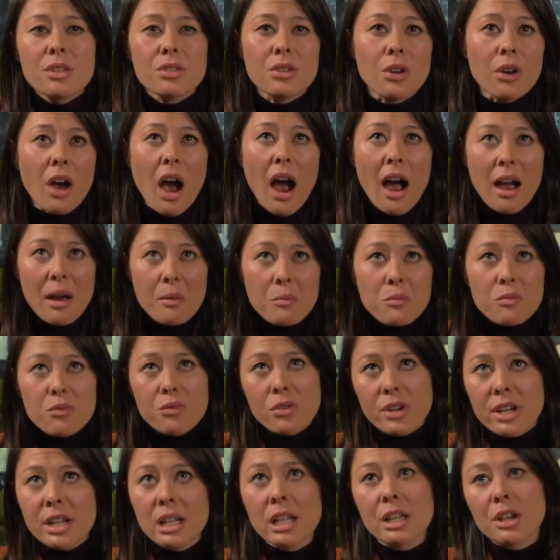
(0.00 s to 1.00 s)
So
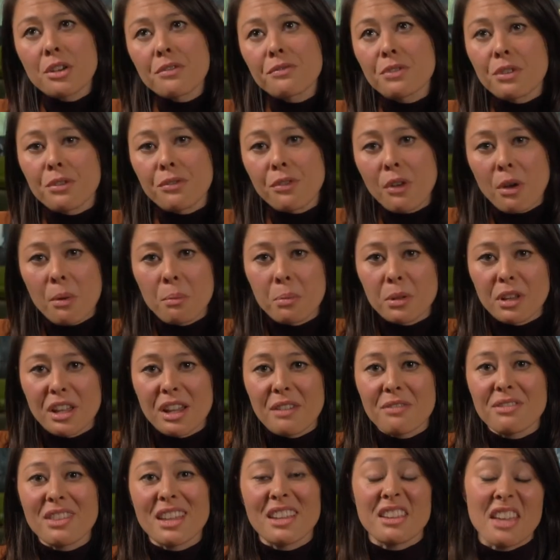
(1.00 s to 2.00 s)
I'm really of the firm
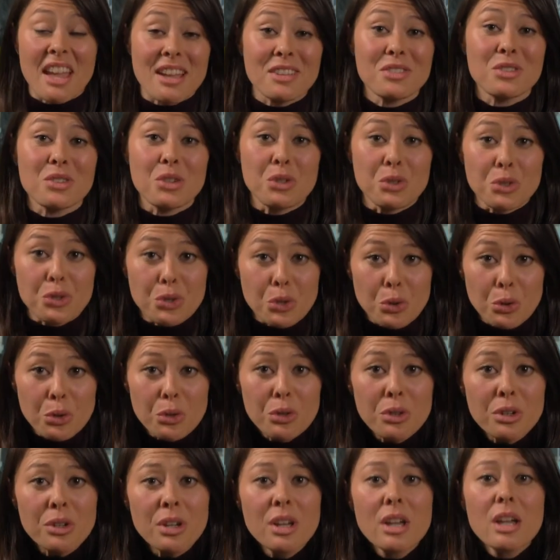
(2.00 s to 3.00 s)
belief that yes, you
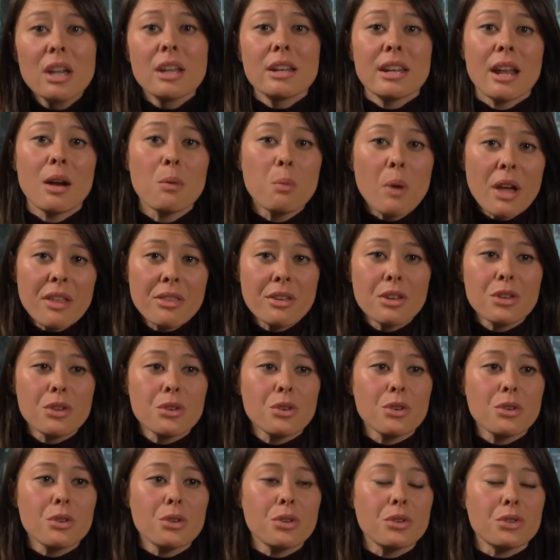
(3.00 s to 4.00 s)
do. Now, whether
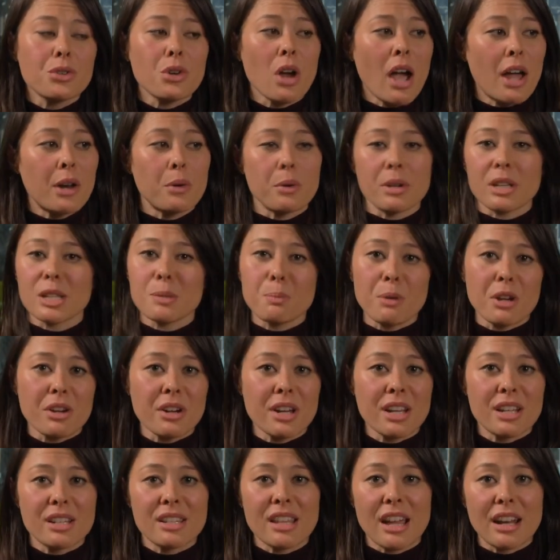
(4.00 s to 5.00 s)
you try to
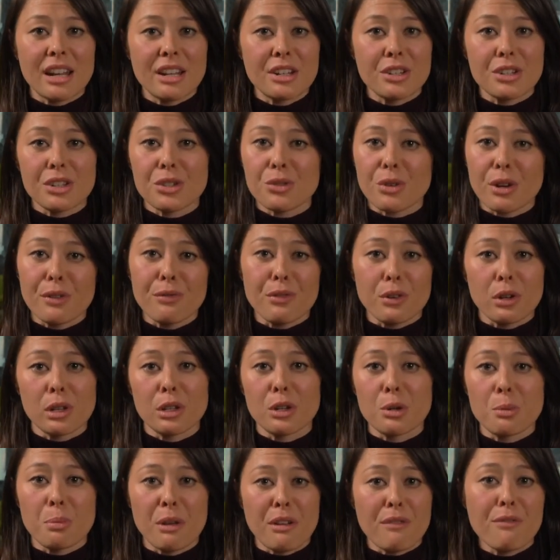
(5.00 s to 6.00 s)
experience that industry for a
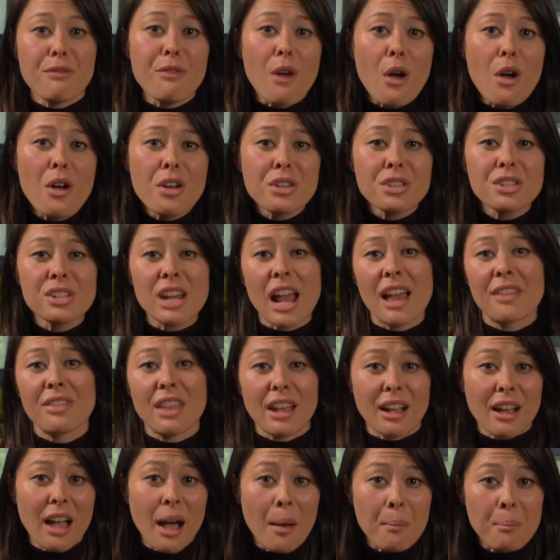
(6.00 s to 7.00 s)
little bit first and
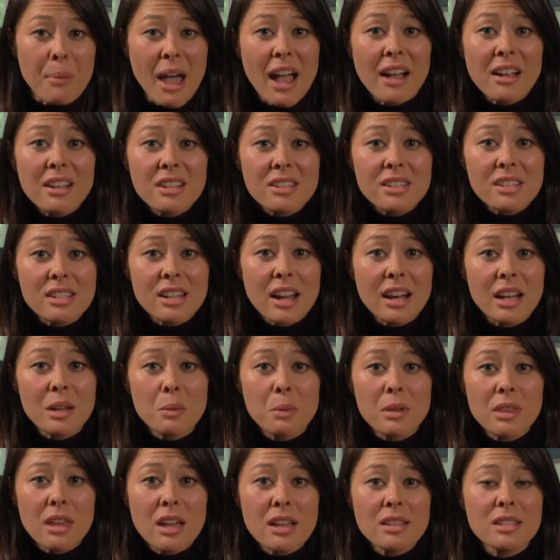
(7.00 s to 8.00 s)
then come back and study
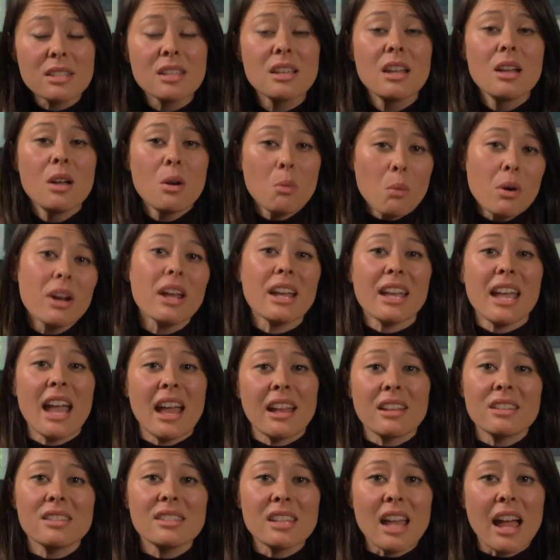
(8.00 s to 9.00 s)
with us, what I
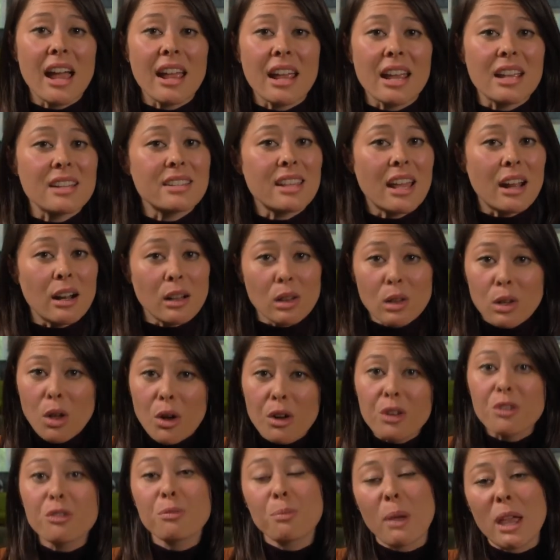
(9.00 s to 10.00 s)
can say is that a
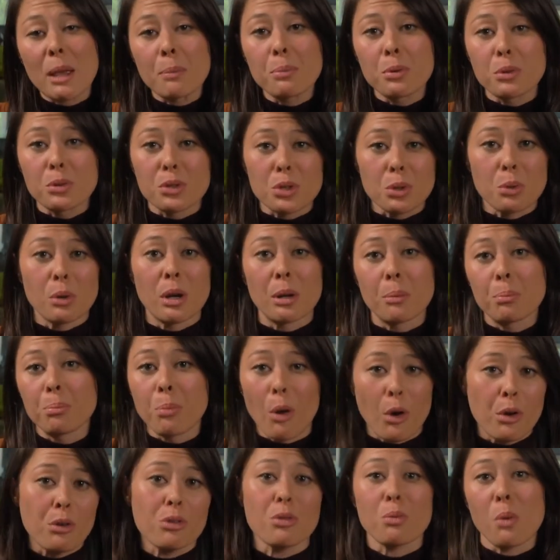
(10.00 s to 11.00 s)
lot of people do it
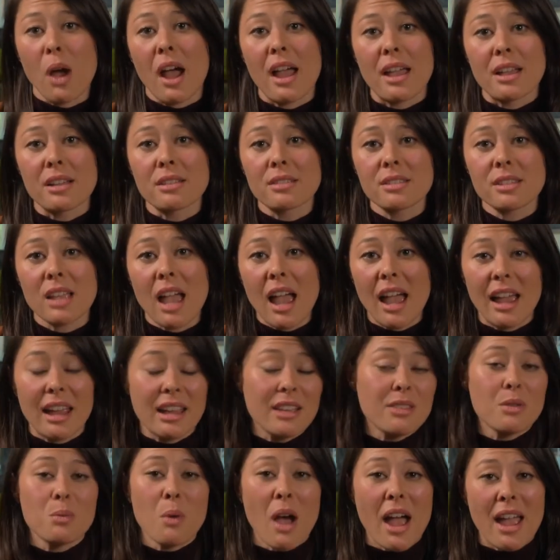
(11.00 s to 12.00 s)
both ways.
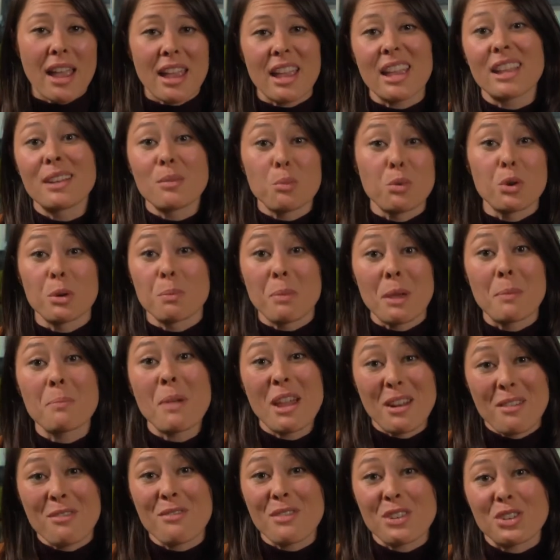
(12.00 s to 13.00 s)
Either way, it would be
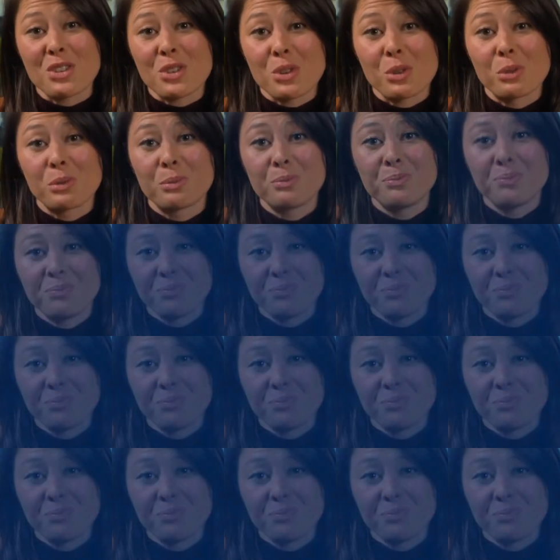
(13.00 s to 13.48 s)
beneficial.